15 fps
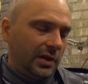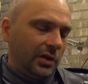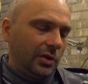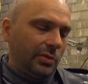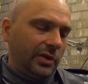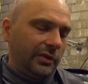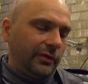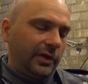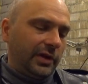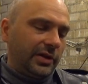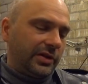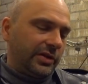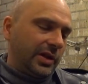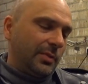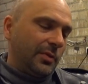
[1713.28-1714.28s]
you may fix
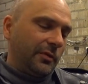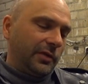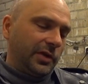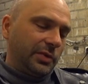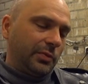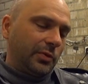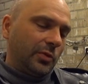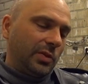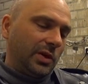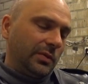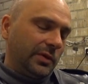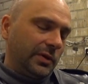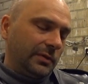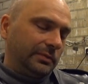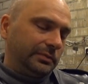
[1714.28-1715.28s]
some of its
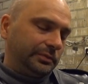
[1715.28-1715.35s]
problems,